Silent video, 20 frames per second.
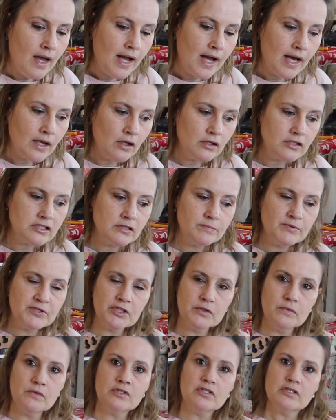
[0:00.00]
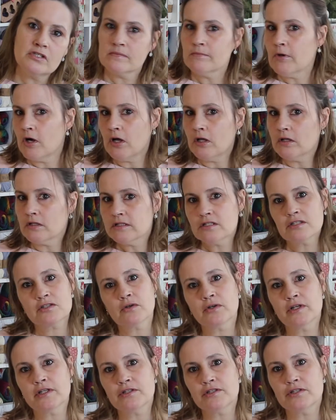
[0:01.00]
I'll also be doing small
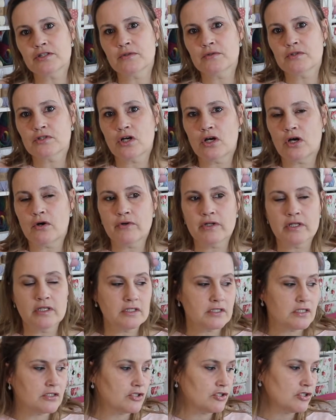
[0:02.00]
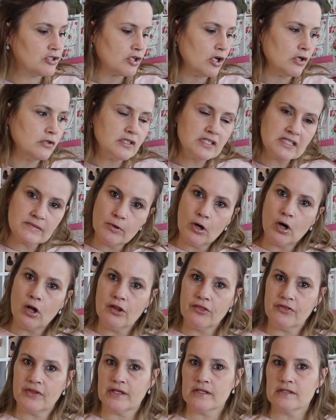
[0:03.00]
sewing tutorials just on
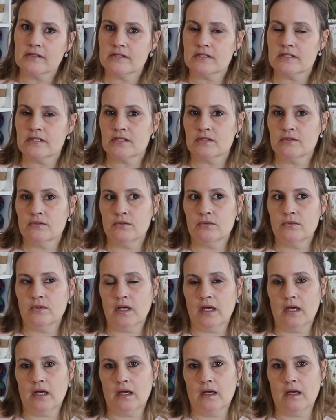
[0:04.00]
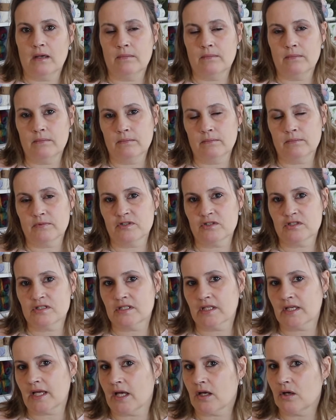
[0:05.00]
small things to
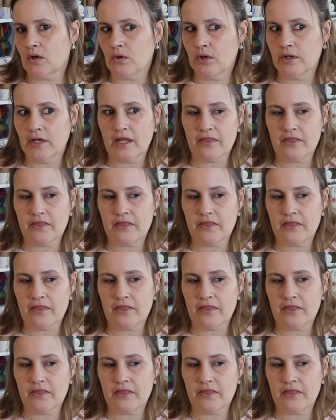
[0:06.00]
just to get going.